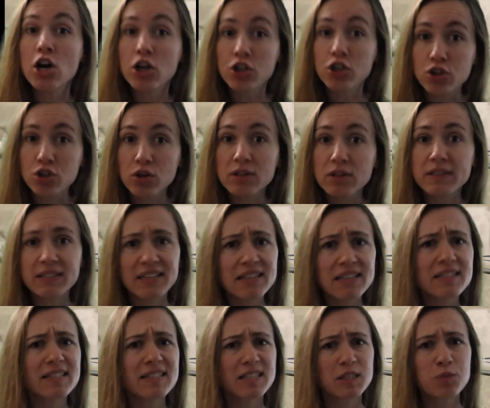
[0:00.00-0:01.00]
Soil
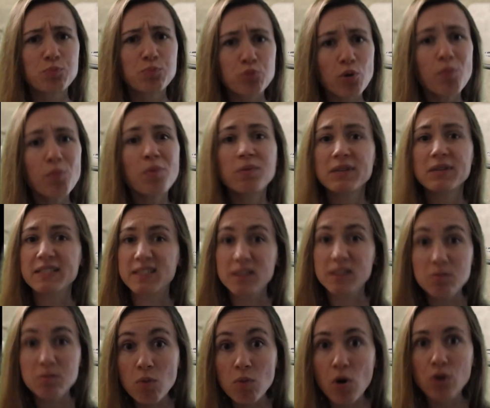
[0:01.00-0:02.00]
science is probably
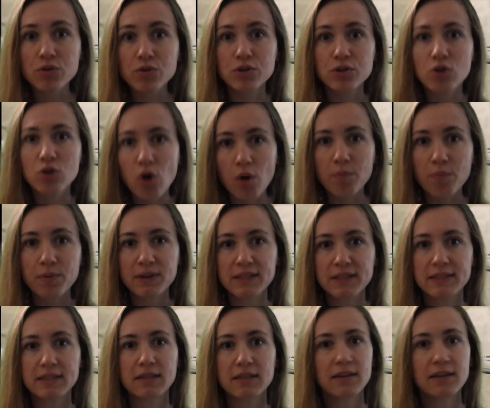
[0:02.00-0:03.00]
the most
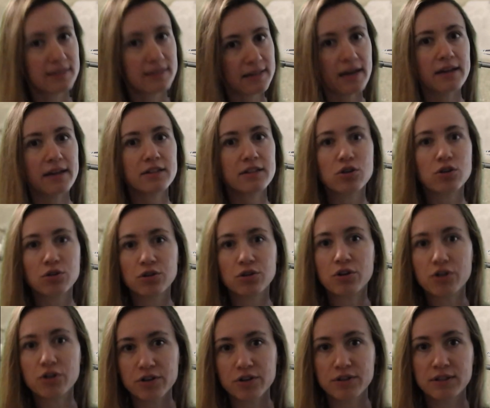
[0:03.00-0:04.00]
complex science on
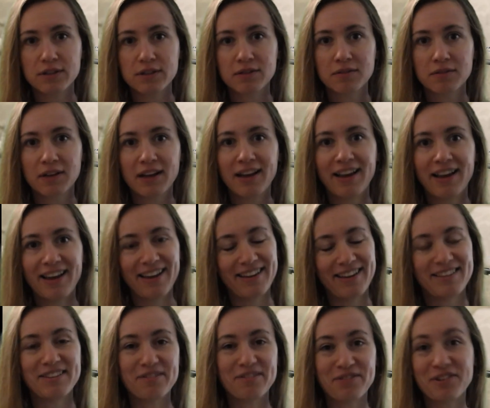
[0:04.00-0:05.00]
Earth,
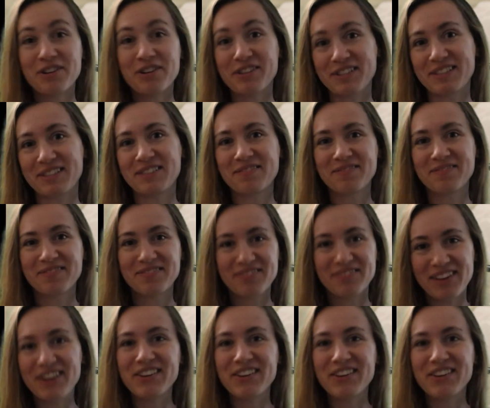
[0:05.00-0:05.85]
and of course, very